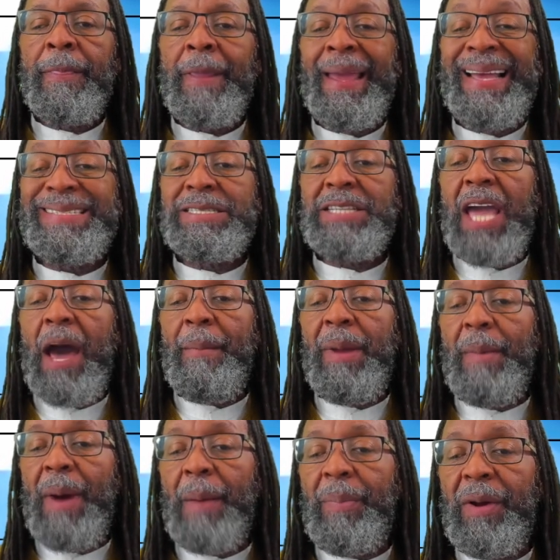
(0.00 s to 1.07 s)
is coming,
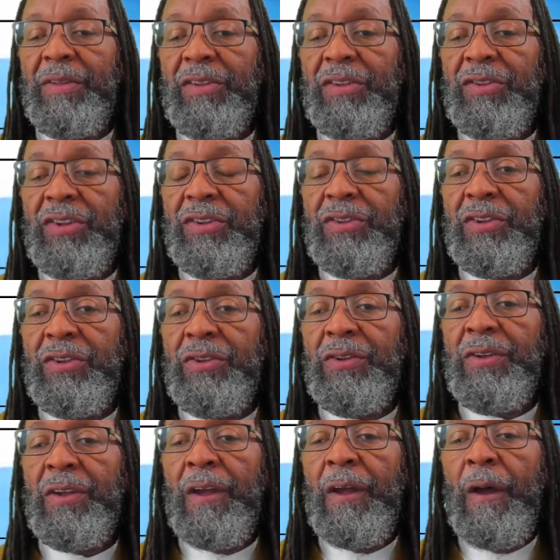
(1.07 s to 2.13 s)
my brothers and sisters.
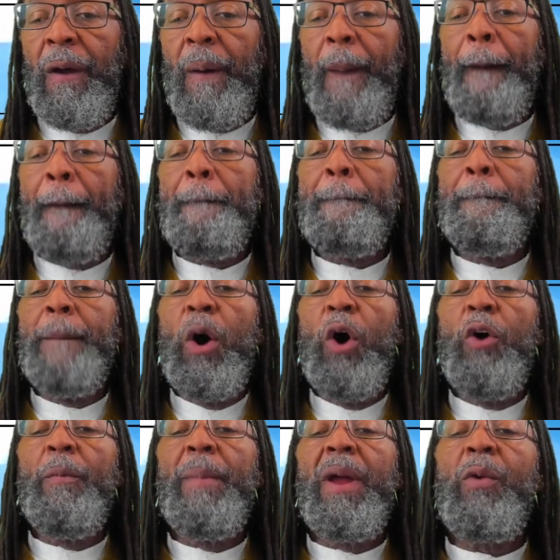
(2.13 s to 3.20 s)

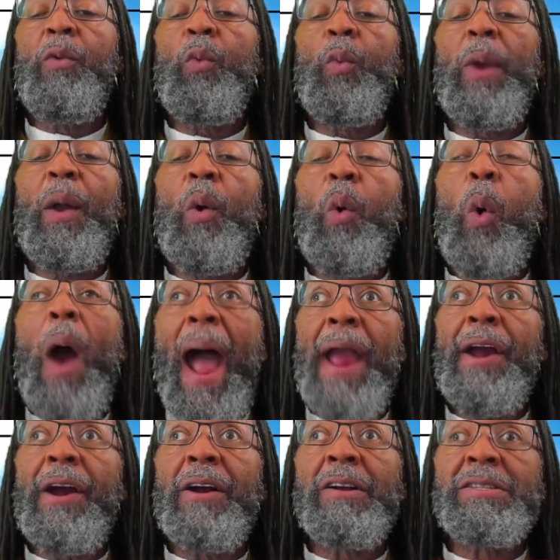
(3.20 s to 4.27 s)
Movement
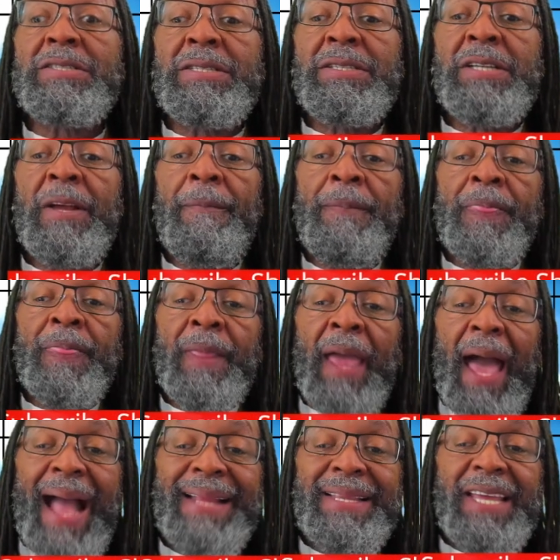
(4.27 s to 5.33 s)
requires
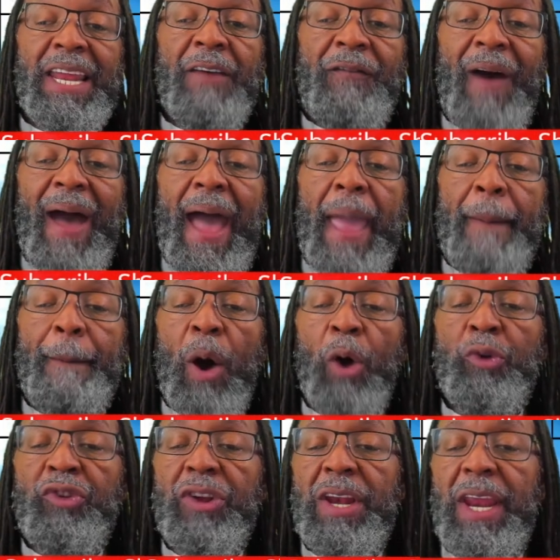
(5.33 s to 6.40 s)
identifying
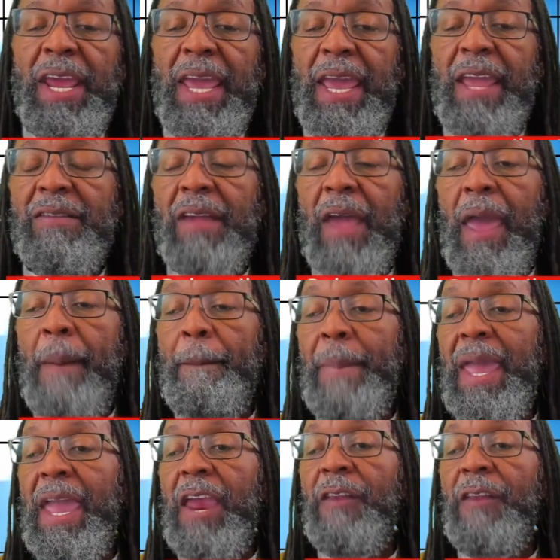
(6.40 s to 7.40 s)
motion needs and being